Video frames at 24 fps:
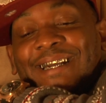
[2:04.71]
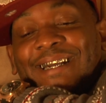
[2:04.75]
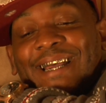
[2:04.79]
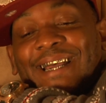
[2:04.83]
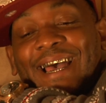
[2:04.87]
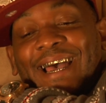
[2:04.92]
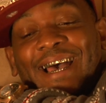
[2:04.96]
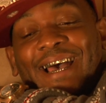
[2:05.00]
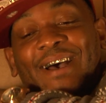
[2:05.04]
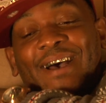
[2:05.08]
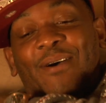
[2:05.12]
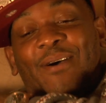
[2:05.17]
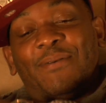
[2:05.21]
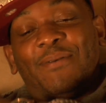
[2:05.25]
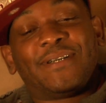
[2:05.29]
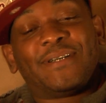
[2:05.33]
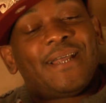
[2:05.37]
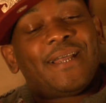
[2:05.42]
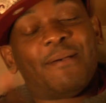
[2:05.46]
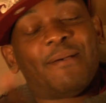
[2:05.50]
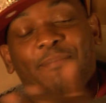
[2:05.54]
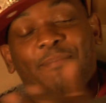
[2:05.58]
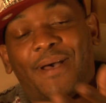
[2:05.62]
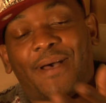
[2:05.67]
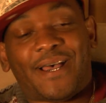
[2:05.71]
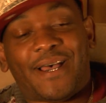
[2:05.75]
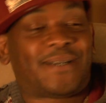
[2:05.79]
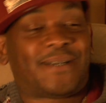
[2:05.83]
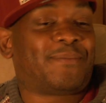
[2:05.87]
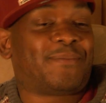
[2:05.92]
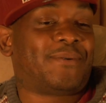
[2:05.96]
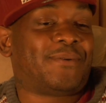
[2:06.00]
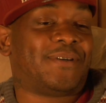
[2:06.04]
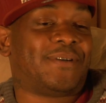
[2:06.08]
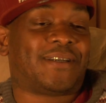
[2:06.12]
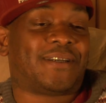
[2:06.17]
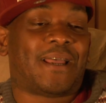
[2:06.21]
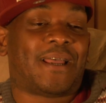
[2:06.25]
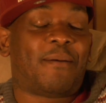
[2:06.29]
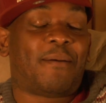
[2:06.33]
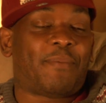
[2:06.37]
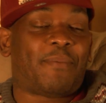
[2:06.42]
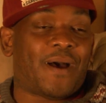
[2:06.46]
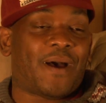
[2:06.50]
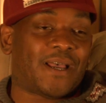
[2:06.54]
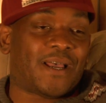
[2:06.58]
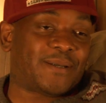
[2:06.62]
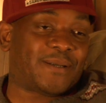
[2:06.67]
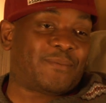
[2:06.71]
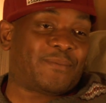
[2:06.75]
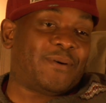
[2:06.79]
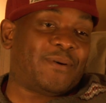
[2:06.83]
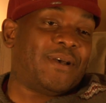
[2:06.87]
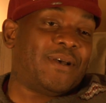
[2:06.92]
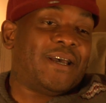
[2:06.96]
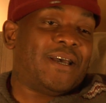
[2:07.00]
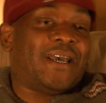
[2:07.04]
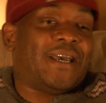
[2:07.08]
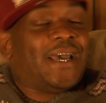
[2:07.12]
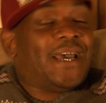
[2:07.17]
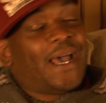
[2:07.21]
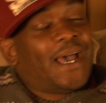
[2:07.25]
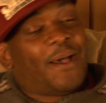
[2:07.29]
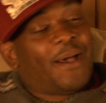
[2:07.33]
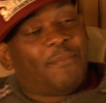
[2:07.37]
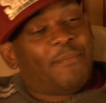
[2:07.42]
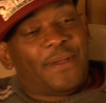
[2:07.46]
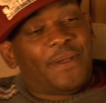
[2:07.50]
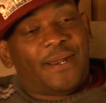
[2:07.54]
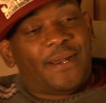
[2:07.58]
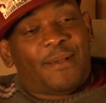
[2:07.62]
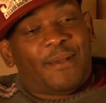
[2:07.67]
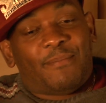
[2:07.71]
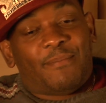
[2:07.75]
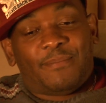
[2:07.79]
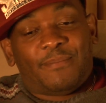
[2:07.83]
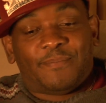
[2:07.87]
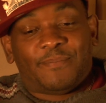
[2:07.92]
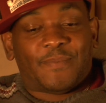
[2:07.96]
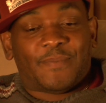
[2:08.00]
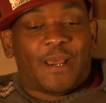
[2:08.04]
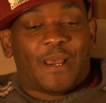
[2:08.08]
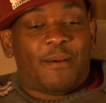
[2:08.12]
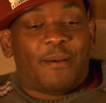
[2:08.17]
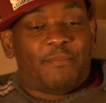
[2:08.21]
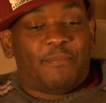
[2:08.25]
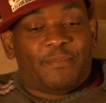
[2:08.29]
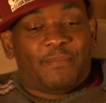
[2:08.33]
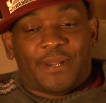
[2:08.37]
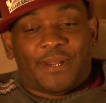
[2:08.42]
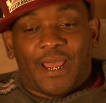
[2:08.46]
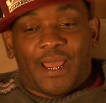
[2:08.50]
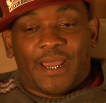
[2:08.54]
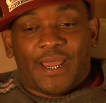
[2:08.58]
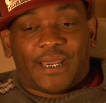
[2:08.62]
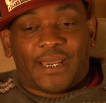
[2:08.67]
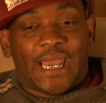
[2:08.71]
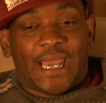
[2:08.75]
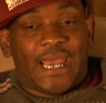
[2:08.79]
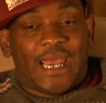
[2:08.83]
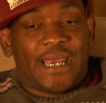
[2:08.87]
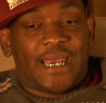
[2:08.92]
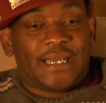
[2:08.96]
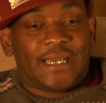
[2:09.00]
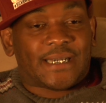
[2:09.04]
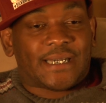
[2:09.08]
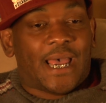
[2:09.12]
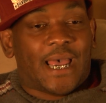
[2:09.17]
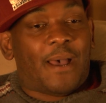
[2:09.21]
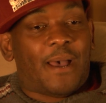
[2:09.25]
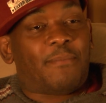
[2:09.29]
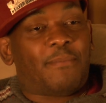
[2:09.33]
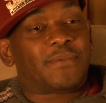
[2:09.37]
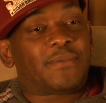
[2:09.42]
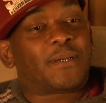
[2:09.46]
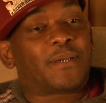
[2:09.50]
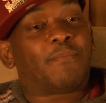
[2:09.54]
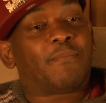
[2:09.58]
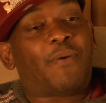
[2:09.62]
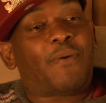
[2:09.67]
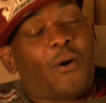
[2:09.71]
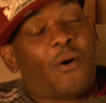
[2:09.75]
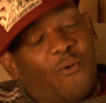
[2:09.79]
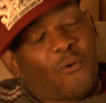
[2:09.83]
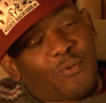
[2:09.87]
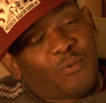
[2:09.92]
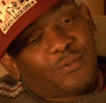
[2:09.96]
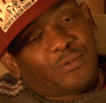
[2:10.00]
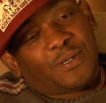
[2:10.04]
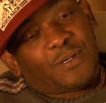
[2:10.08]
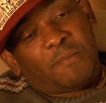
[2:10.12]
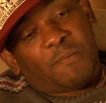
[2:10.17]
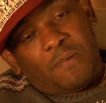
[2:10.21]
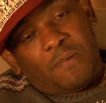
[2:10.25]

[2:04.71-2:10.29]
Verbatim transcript: how is that possible? It's not possible. I mean, I'm, I'm black as I'm supposed to